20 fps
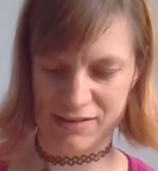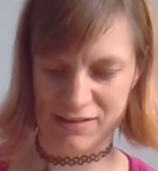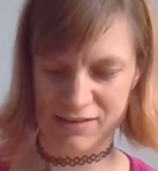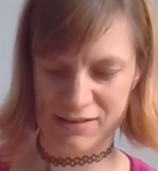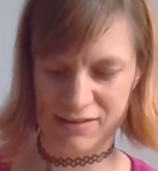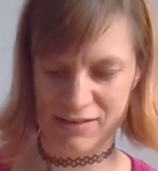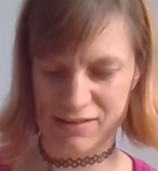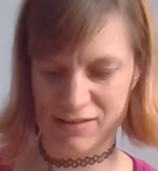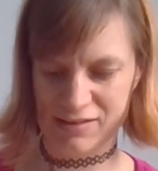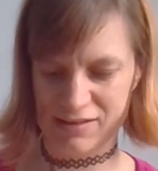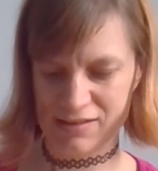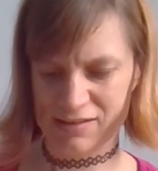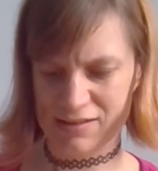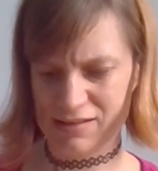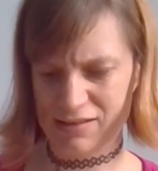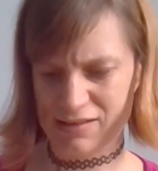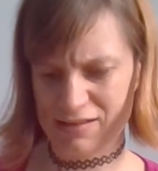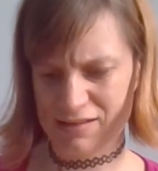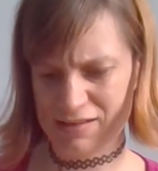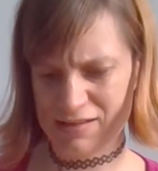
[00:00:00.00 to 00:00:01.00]

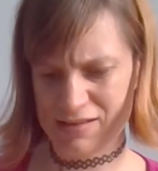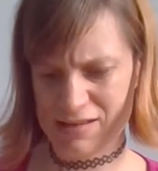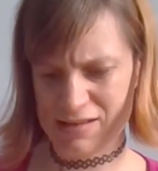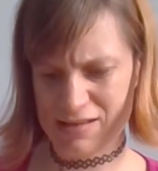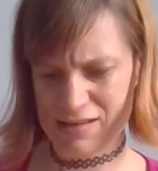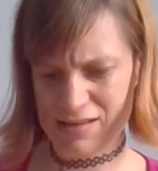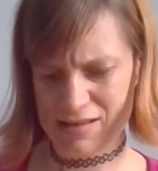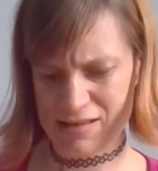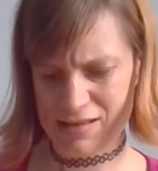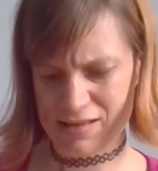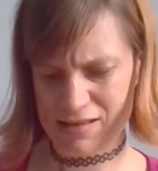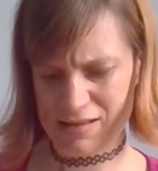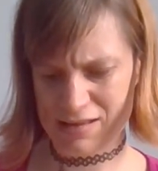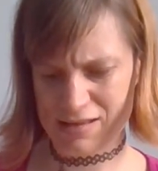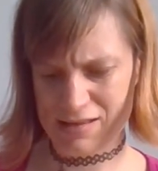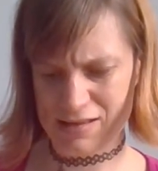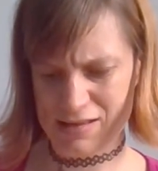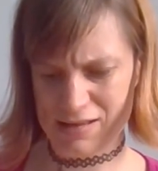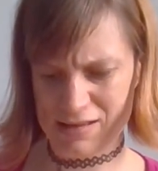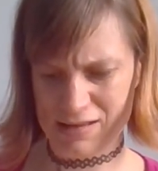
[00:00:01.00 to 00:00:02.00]

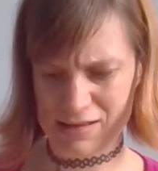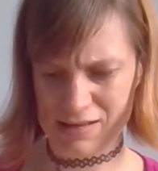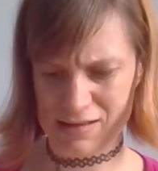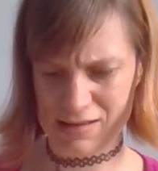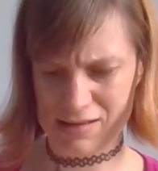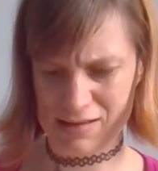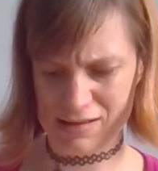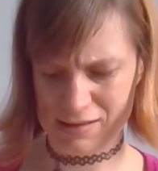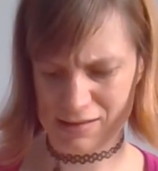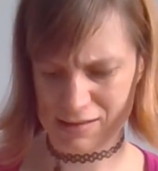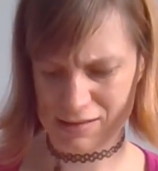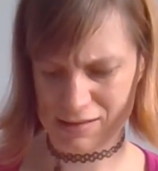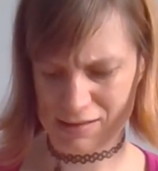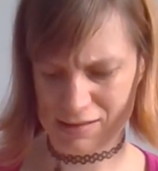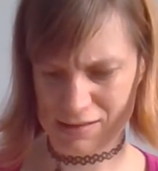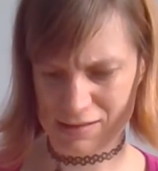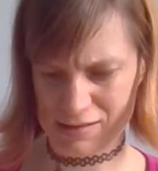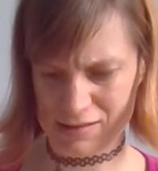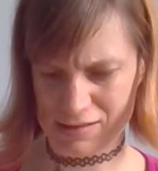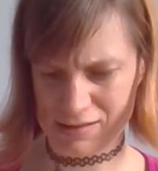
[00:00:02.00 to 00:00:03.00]

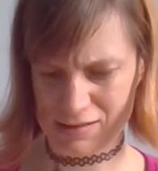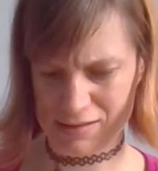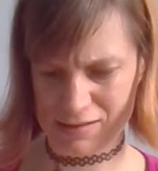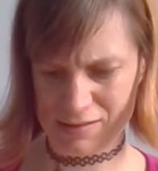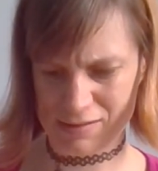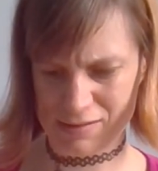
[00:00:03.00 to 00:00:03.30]
Nobody speaks.